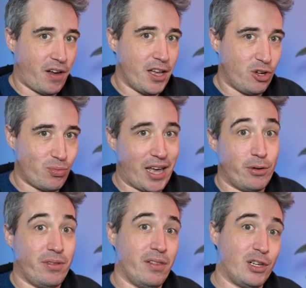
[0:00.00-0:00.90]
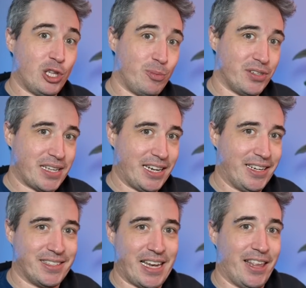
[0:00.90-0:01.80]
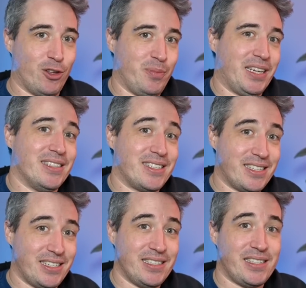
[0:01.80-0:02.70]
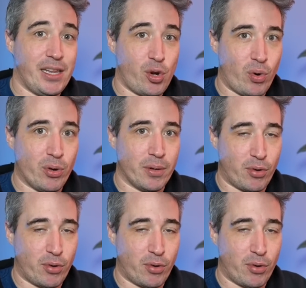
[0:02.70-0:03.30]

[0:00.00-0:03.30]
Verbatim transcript: file rather than the global settings and there'll be consistency throughout the